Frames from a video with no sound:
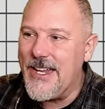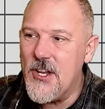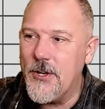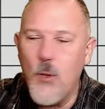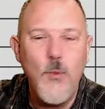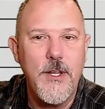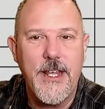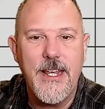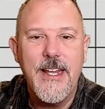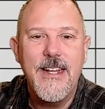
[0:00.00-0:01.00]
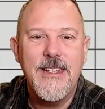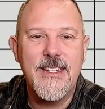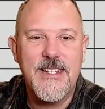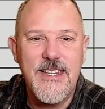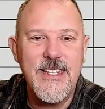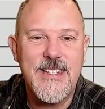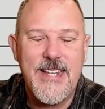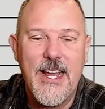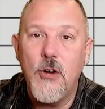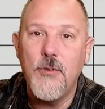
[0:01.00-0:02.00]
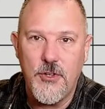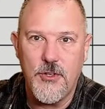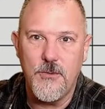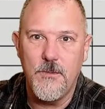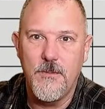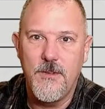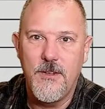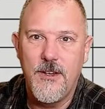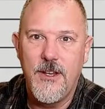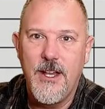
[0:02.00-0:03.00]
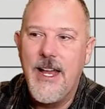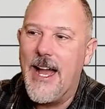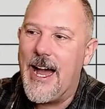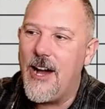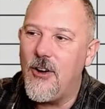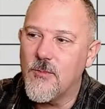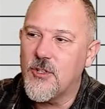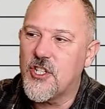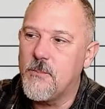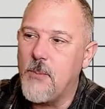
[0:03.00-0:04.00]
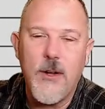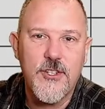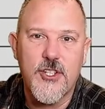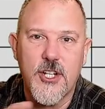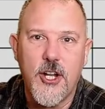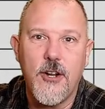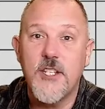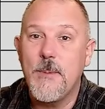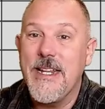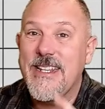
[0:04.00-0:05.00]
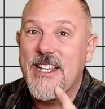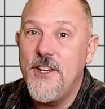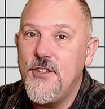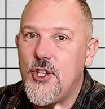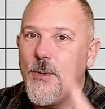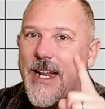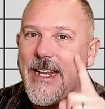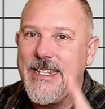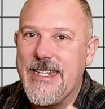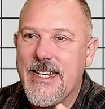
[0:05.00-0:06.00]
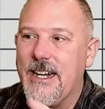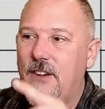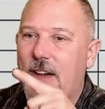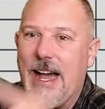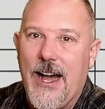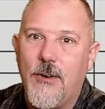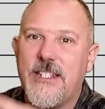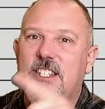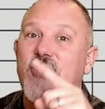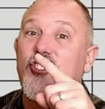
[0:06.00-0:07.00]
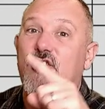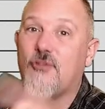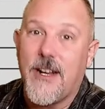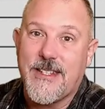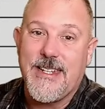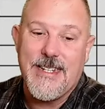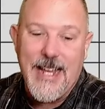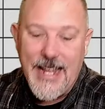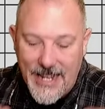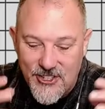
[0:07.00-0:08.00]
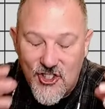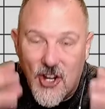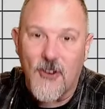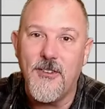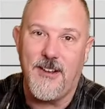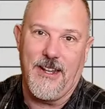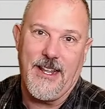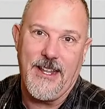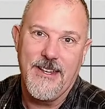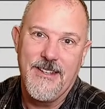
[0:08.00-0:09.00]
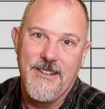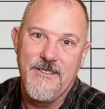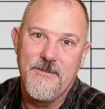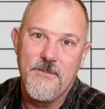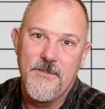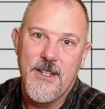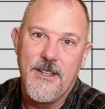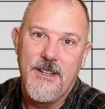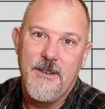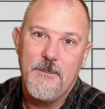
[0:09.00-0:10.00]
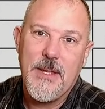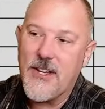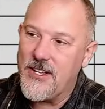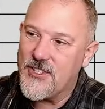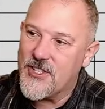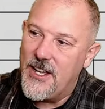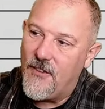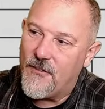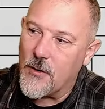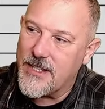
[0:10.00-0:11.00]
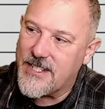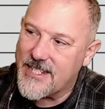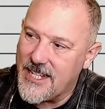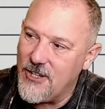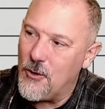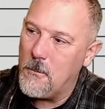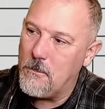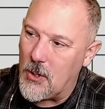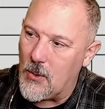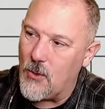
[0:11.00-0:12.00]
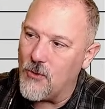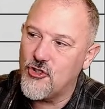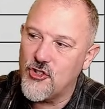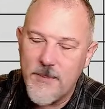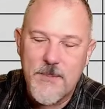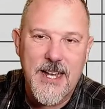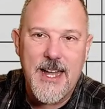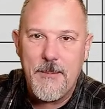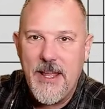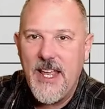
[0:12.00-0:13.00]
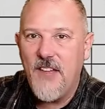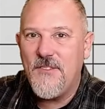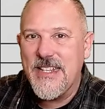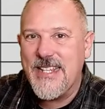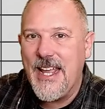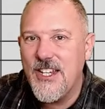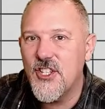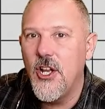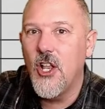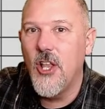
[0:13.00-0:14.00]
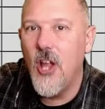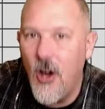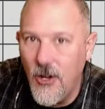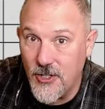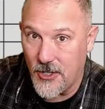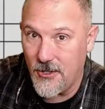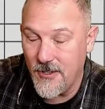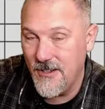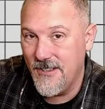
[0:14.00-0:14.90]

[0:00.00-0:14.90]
not only does this tell you how it responds to currents, but it gives you an idea of how it's constructed internally. Because for a single pole trip time, if it takes longer,